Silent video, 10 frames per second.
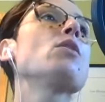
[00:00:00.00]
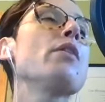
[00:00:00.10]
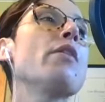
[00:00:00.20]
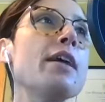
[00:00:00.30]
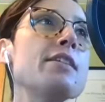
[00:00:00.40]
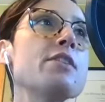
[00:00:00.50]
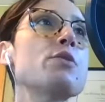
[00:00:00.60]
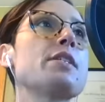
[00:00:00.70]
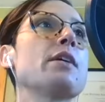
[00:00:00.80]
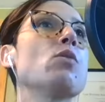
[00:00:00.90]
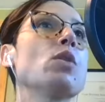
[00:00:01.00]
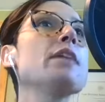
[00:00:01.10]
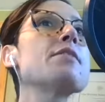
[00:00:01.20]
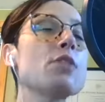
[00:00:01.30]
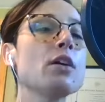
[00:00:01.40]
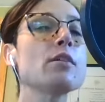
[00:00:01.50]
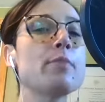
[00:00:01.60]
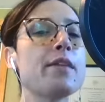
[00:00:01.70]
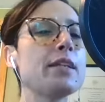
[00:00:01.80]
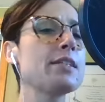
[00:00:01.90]
that's interesting. Let's talk
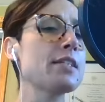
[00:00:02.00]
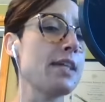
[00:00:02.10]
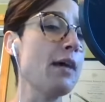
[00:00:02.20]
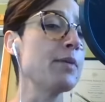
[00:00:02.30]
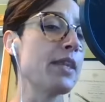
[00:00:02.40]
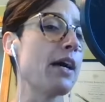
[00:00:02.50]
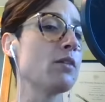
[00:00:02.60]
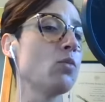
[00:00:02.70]
about. That. Let's examine that.